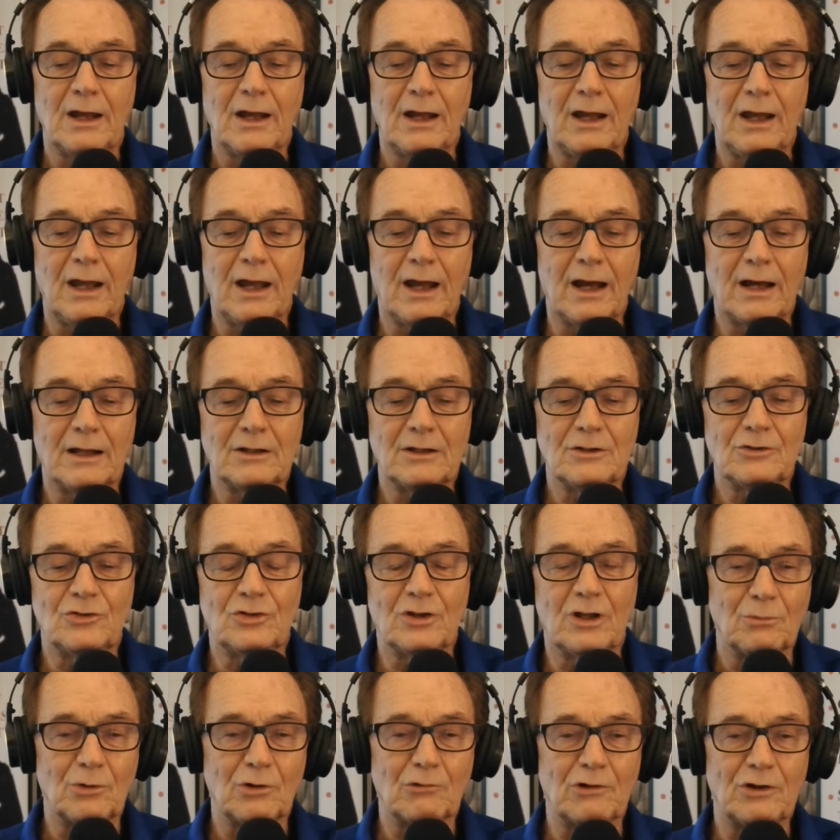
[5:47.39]
and
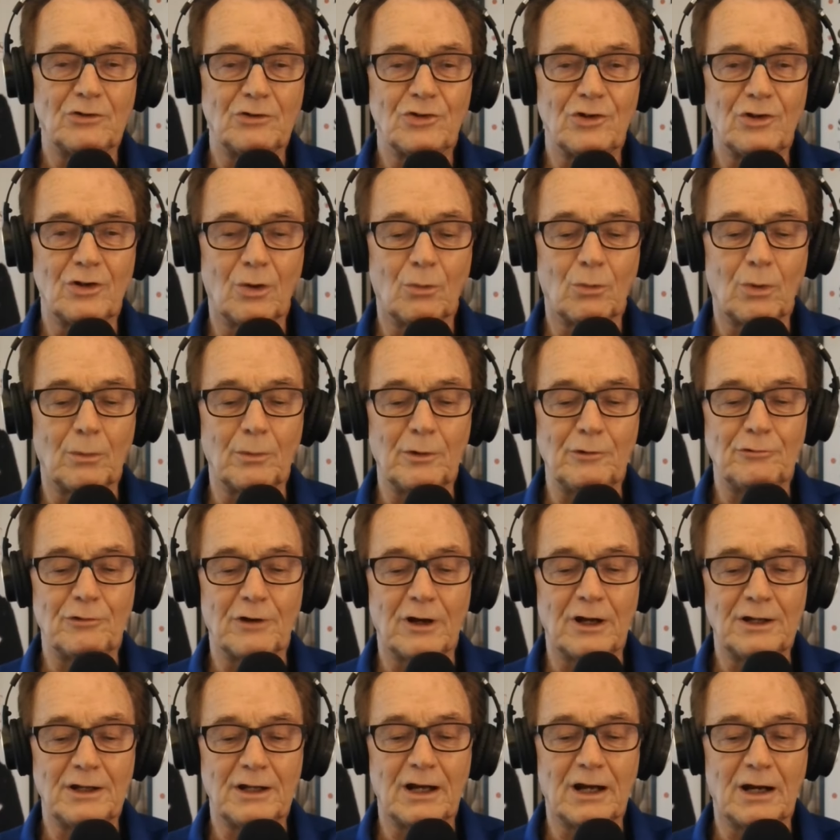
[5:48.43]
we'll let you know what we
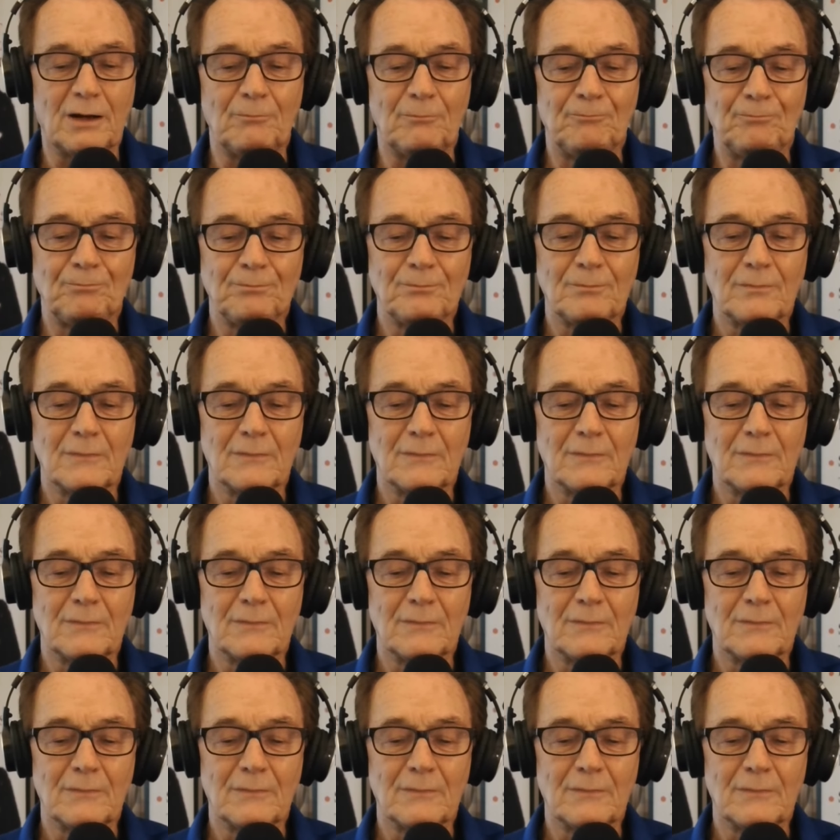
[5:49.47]
find out.